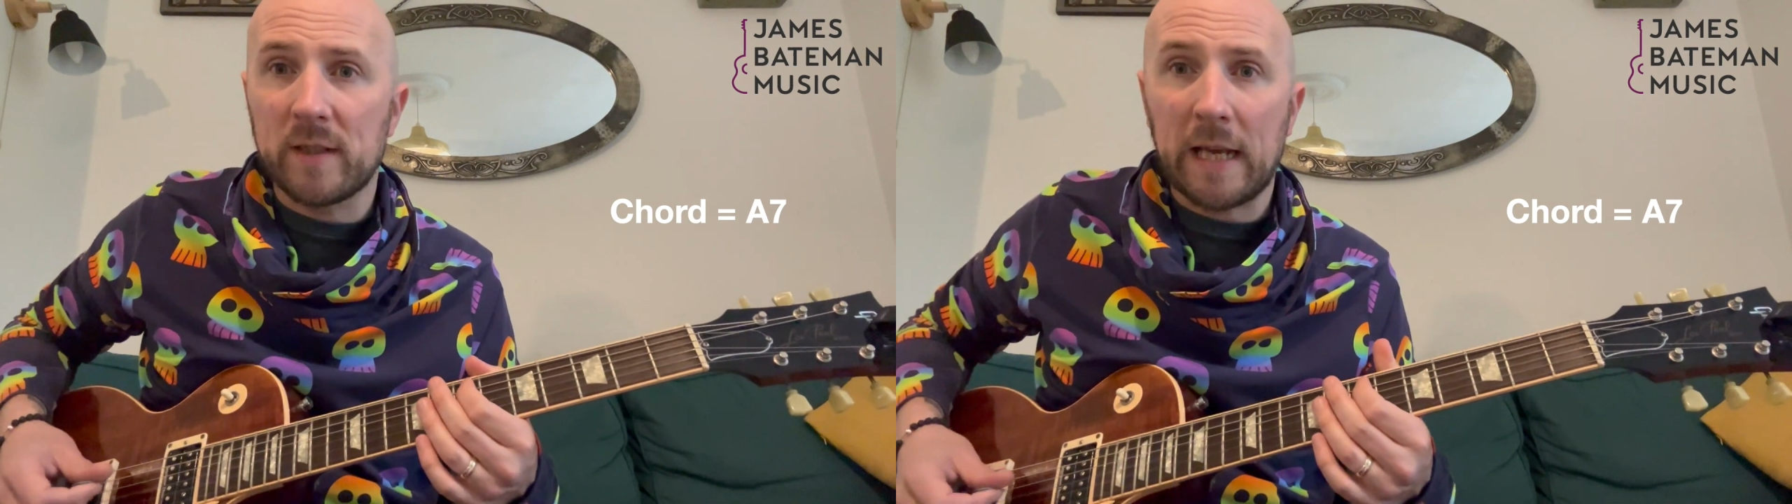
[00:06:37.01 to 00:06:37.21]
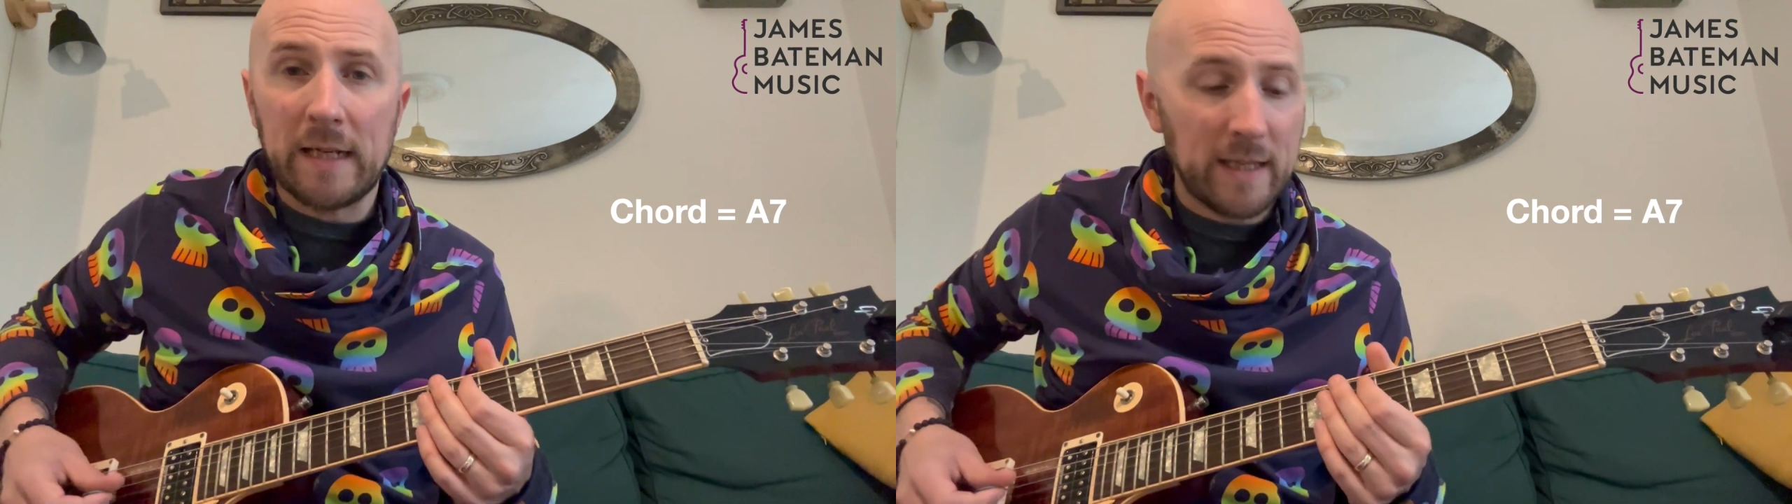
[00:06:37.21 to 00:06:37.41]

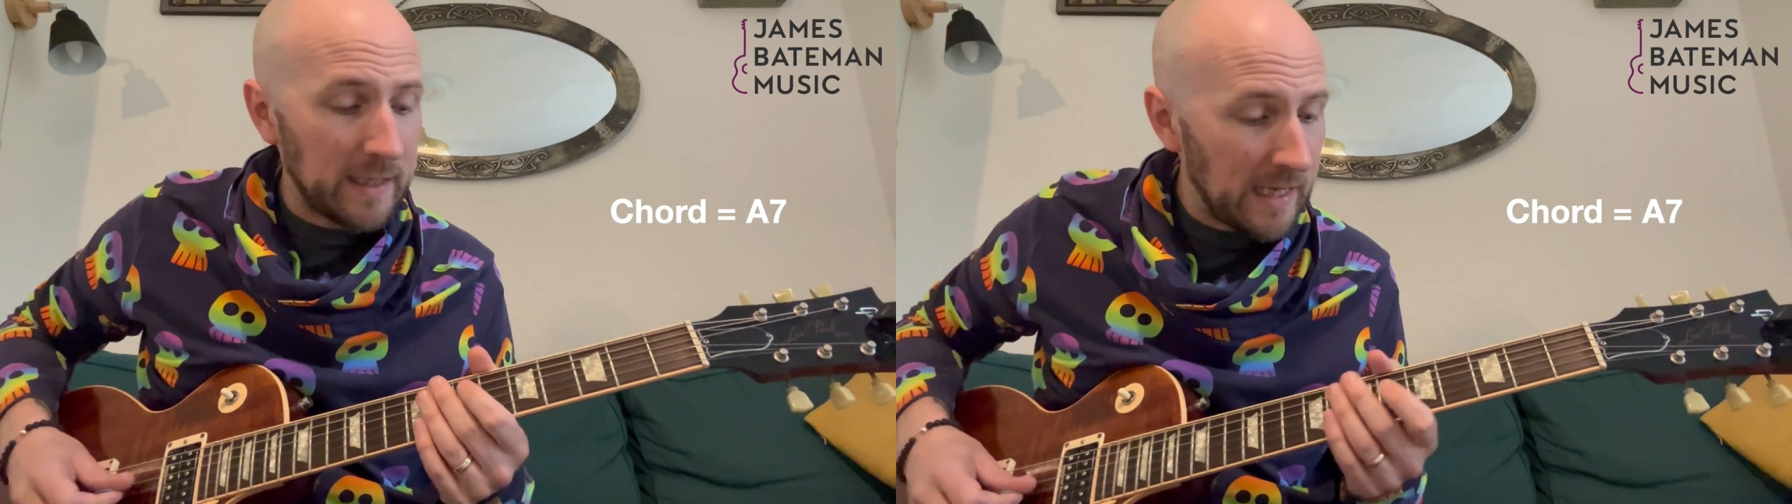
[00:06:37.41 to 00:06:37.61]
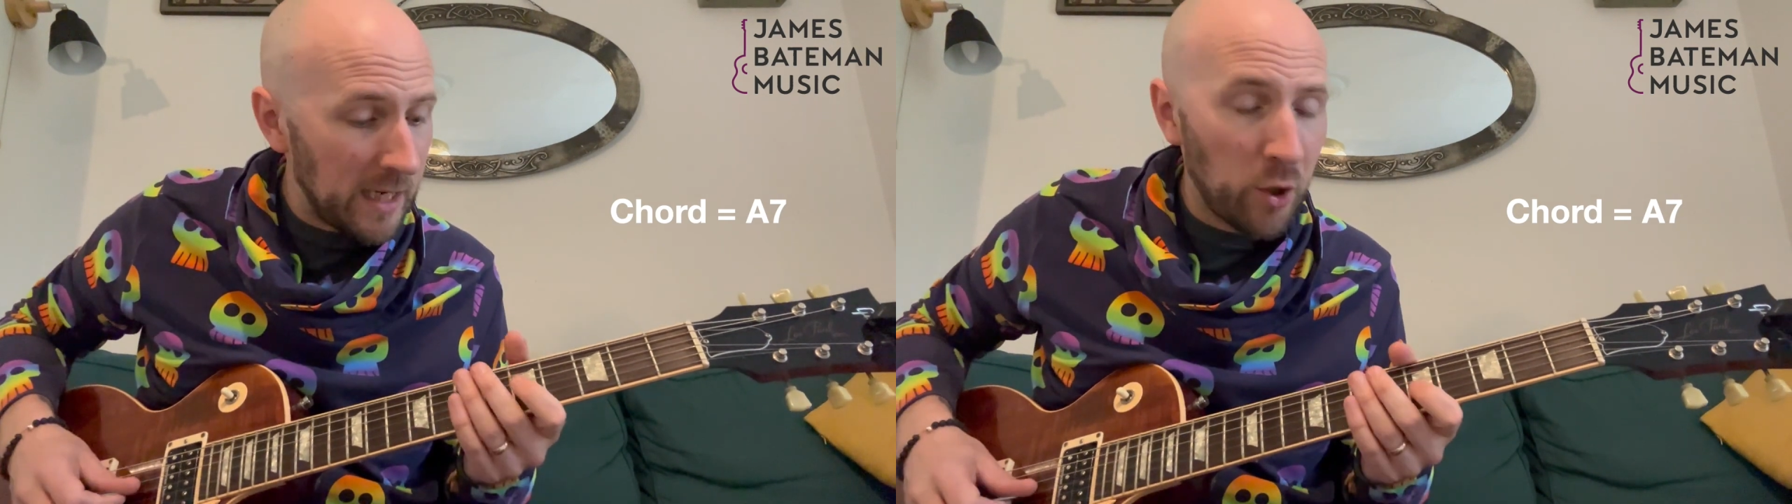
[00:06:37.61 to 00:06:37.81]
Okay, to the
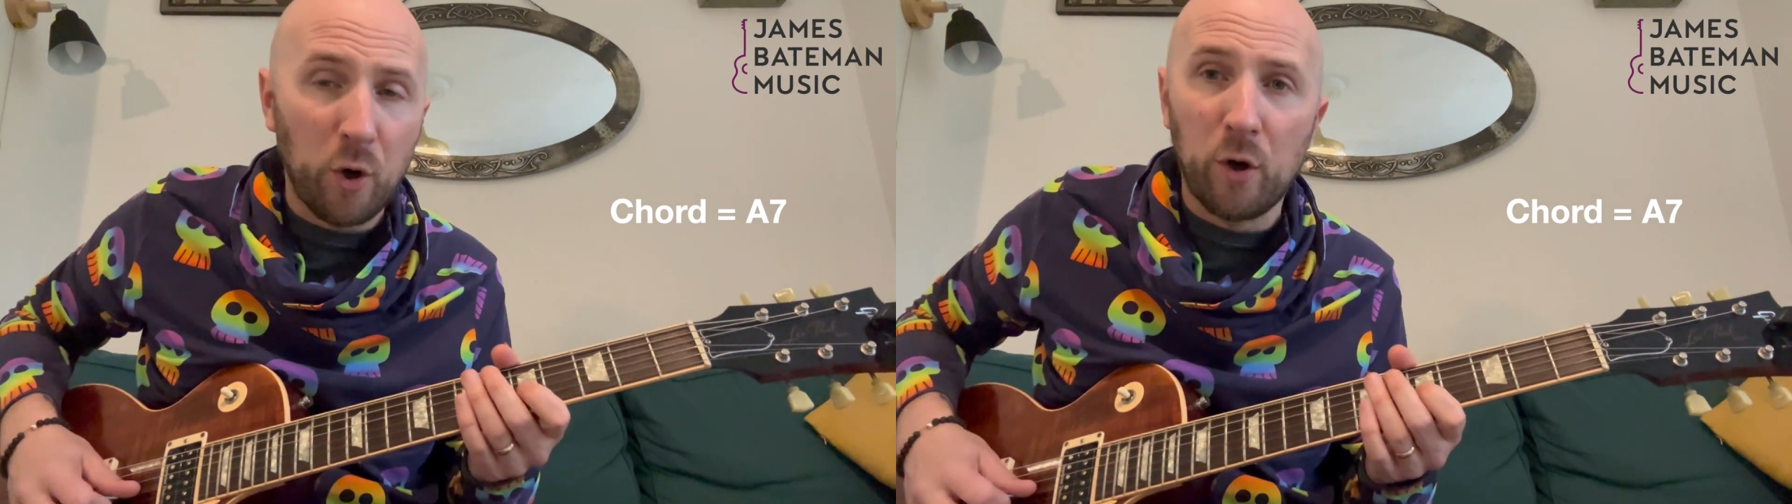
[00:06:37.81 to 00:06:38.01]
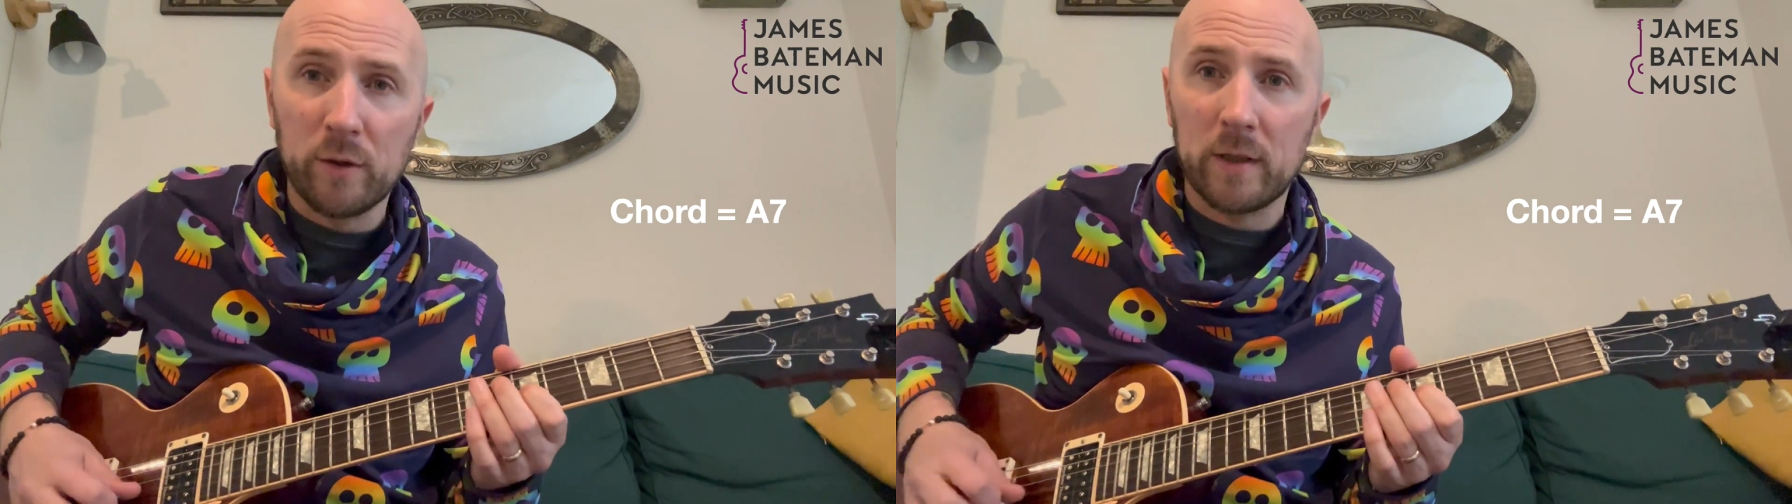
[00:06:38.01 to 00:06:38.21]
D
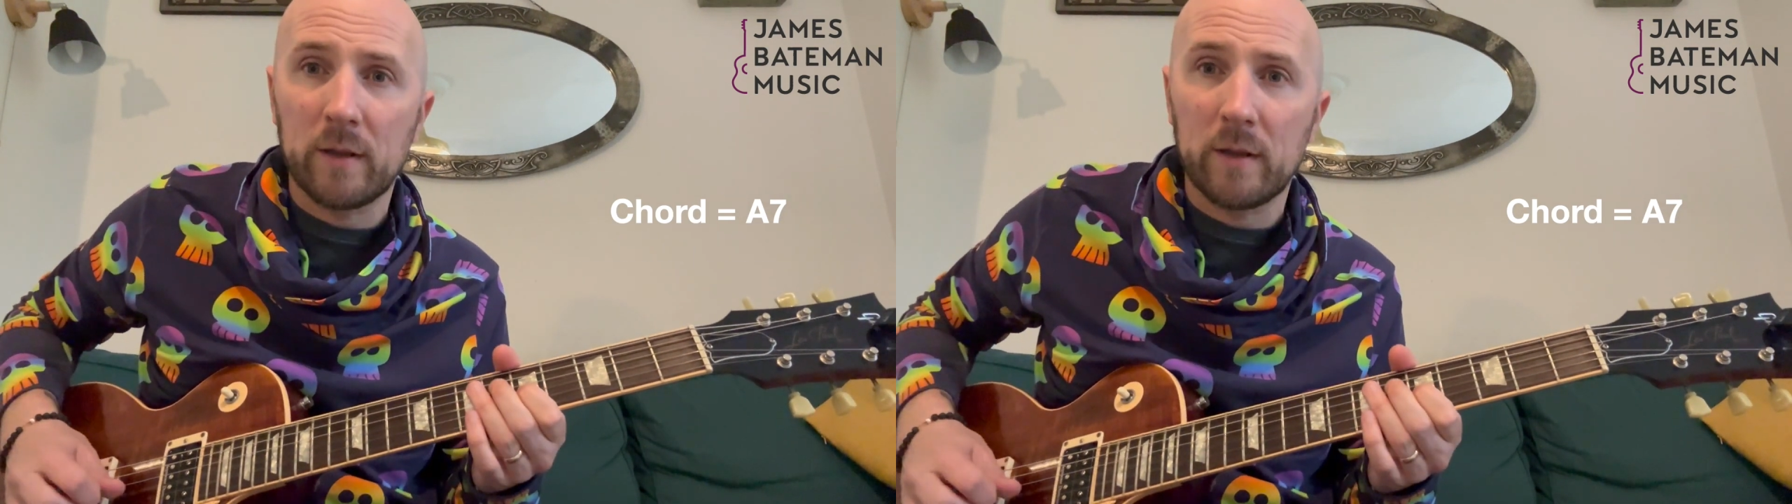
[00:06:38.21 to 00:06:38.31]
chord.